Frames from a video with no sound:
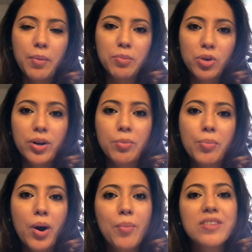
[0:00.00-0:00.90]
I'm trying to
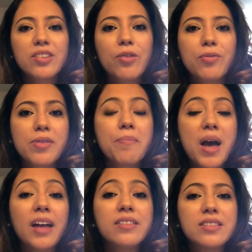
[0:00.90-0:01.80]
prepare myself for the
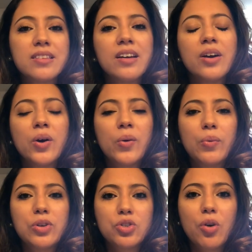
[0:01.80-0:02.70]
PANCE,
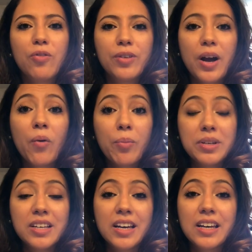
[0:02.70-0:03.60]
which hopefully I will be
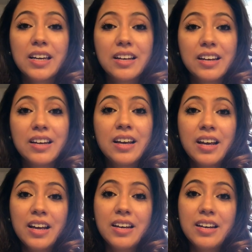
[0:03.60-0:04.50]
taking
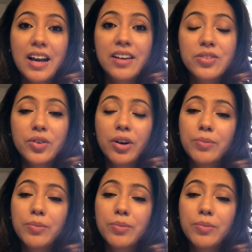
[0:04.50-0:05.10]
next year.